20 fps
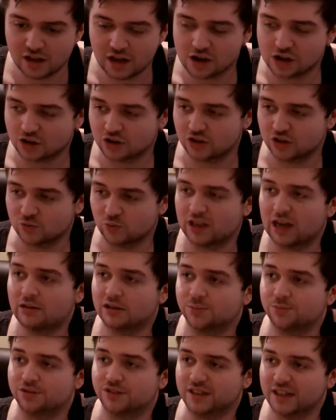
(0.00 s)
because what I was
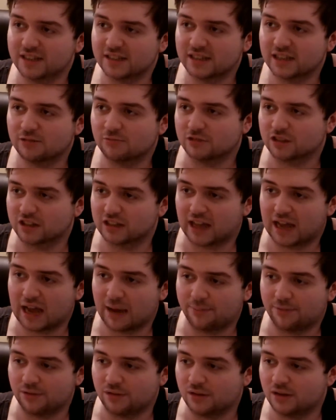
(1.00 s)
predicting was going to
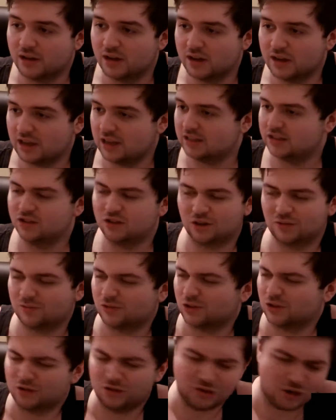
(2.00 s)
happen is
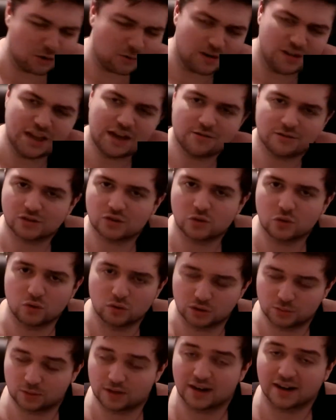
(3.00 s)
nowhere near as cool as
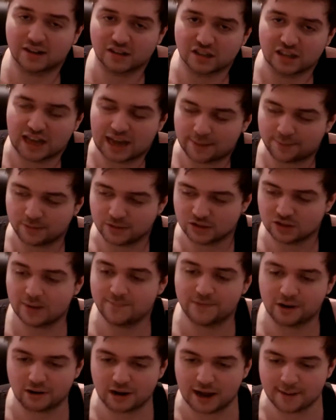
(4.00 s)
what actually happened, so I'm
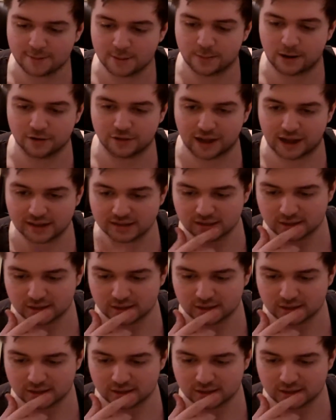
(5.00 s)
very happy about that.